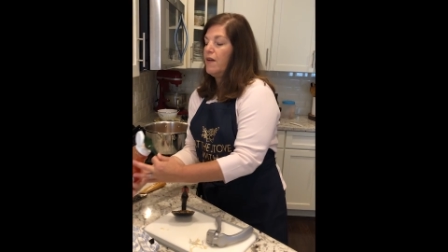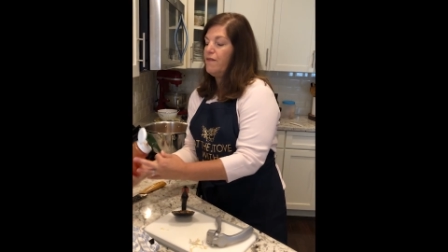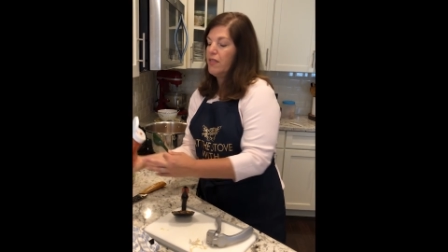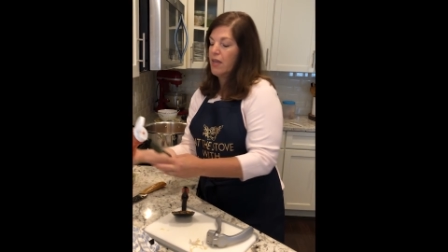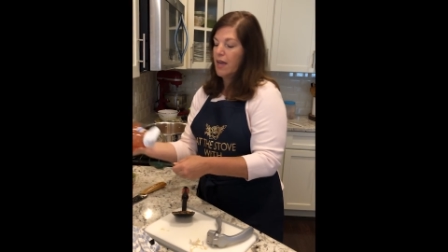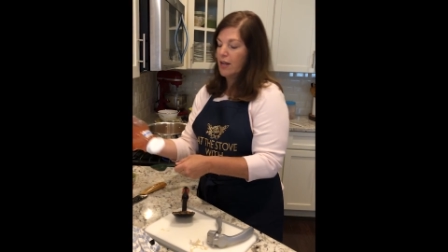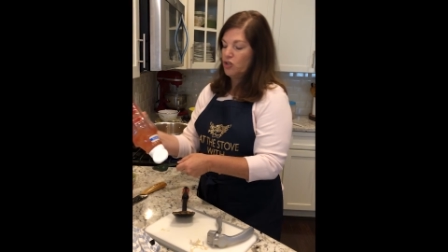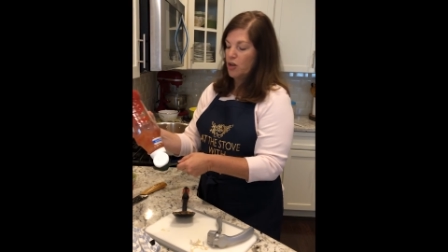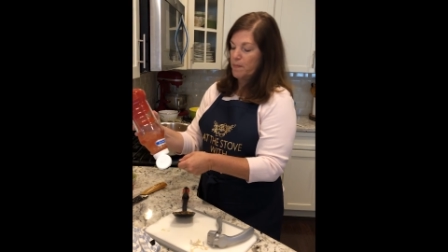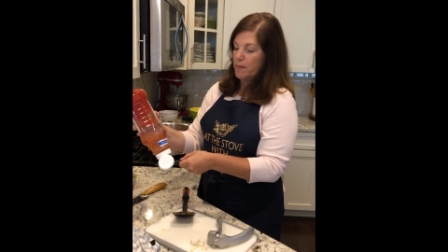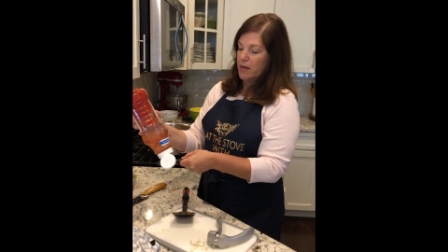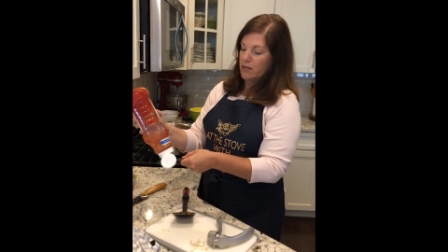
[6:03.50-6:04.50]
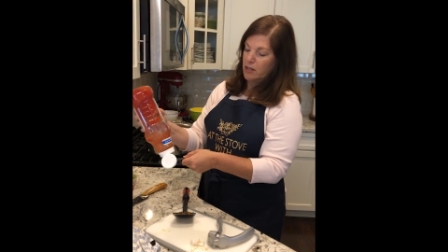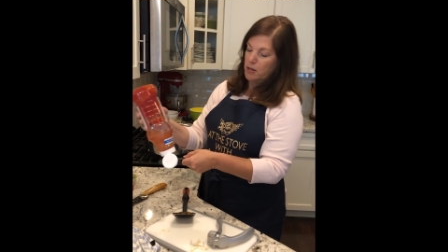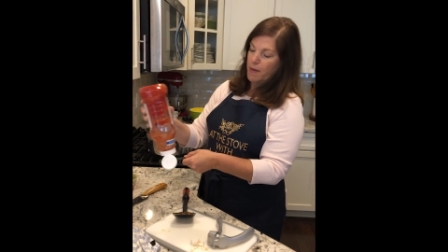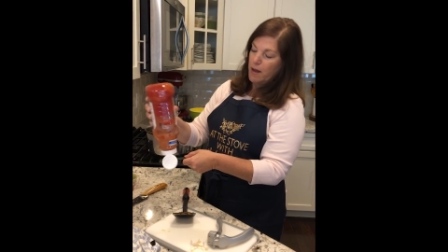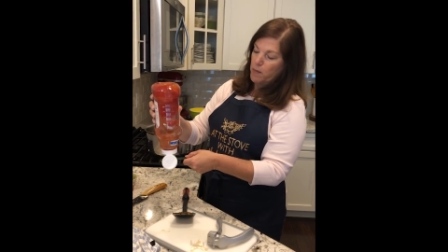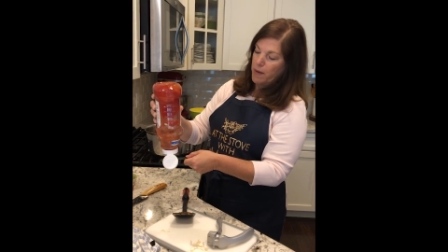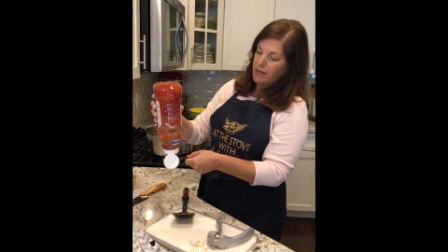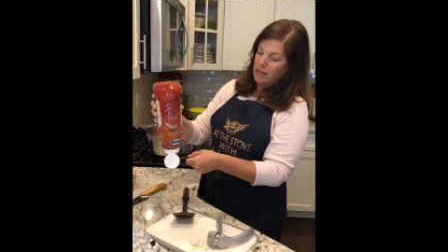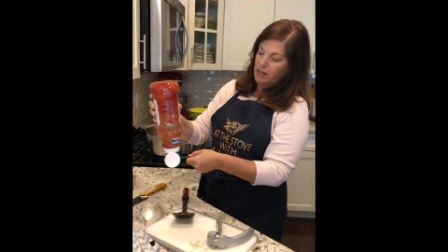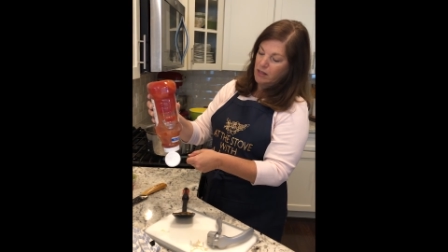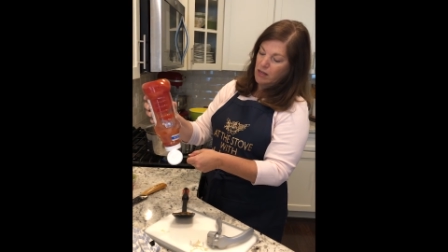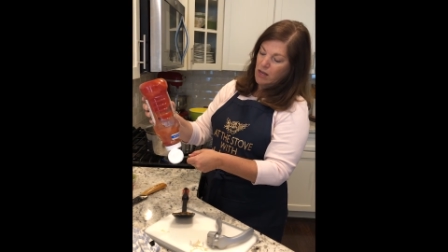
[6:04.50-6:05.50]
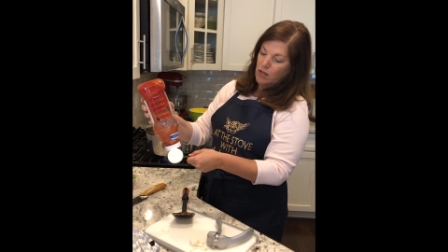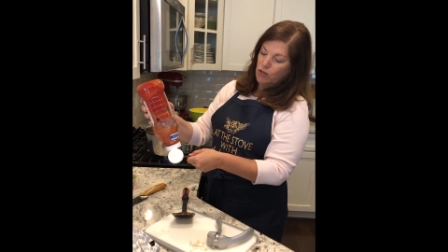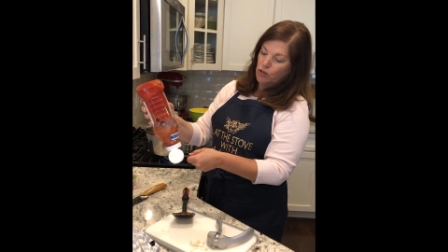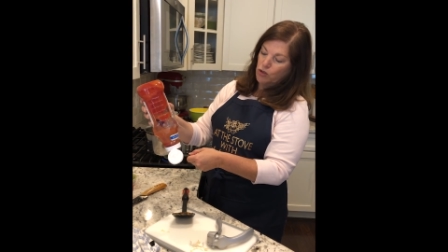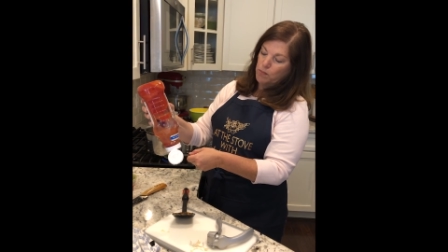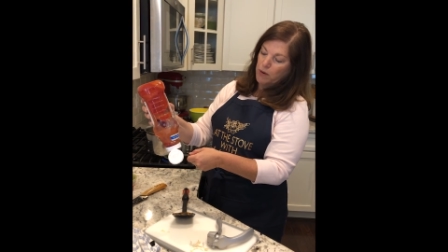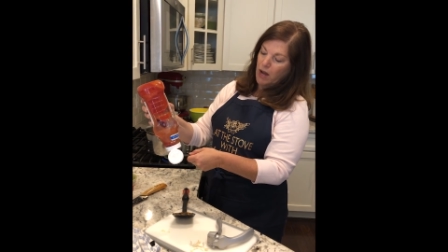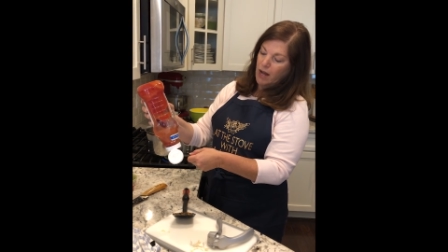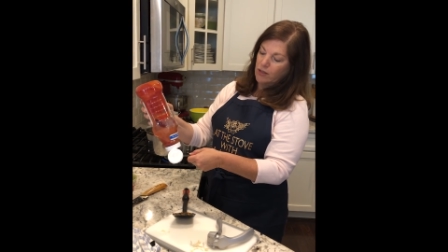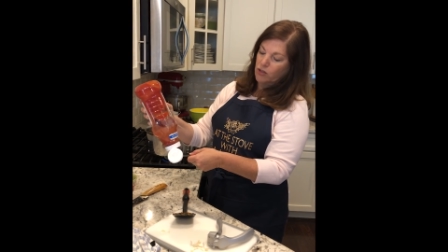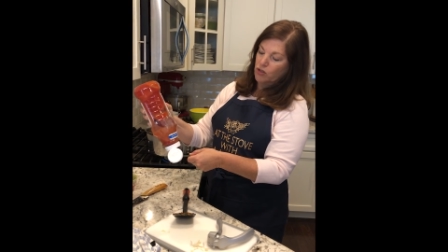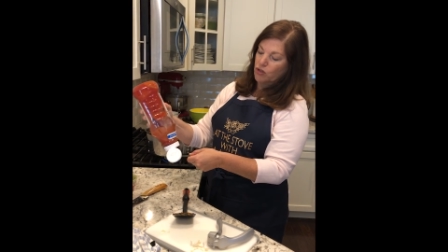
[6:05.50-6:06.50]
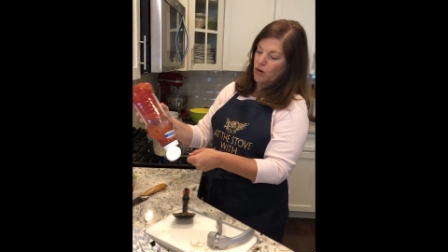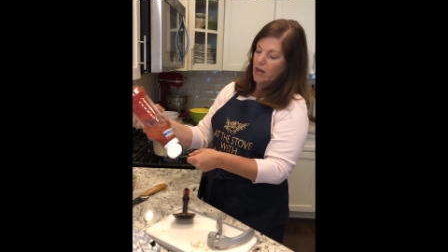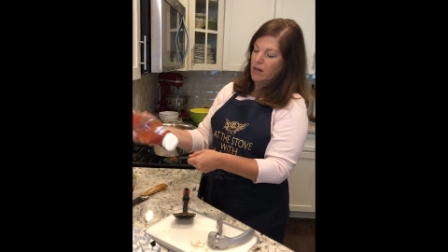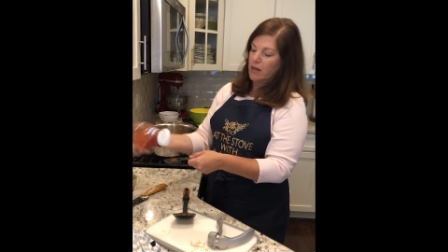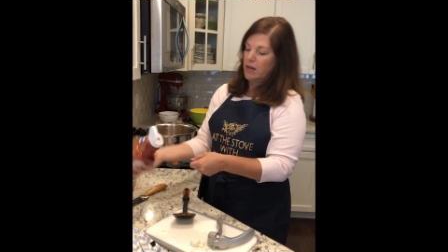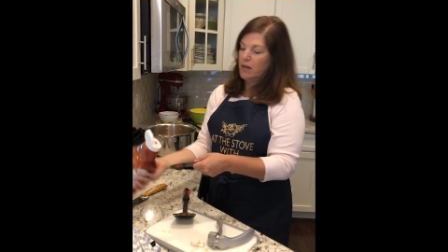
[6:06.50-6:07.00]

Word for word: of the ketchup because tomato paste is super concentrated.